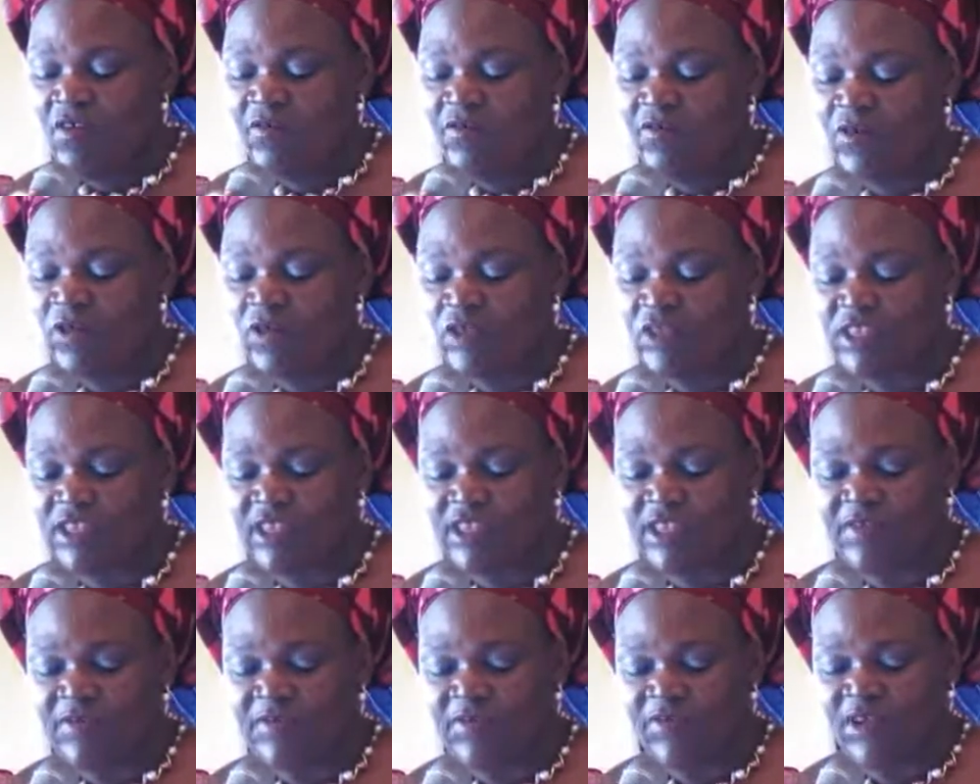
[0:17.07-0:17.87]
for
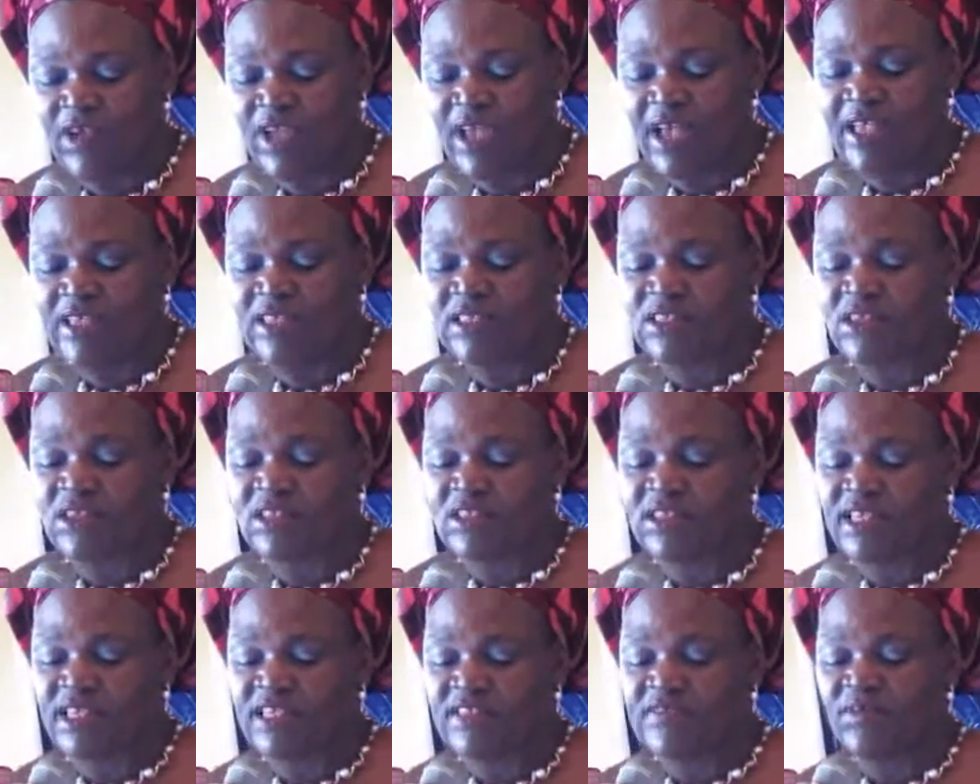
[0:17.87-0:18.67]
delivery and
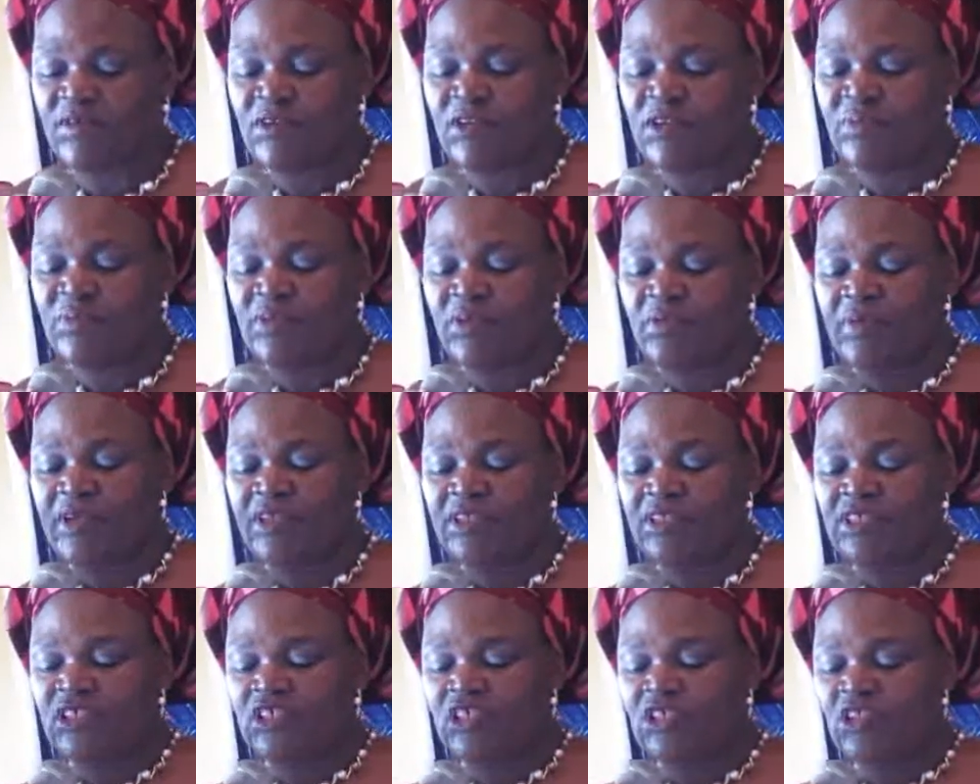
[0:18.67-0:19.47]
successful
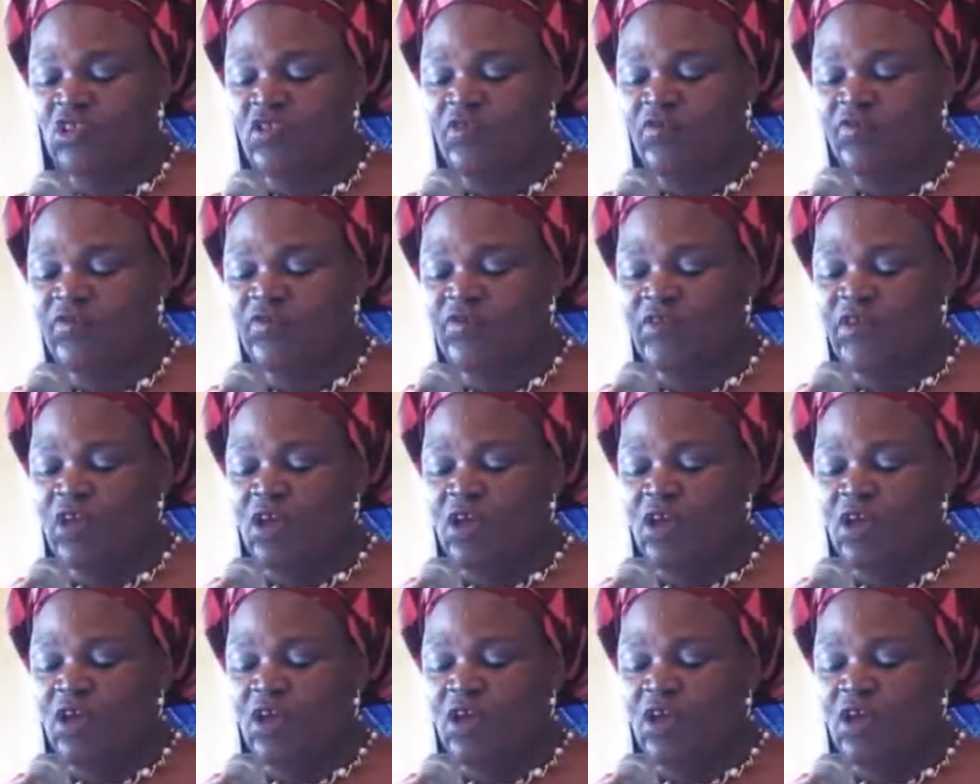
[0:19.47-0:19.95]
implementation of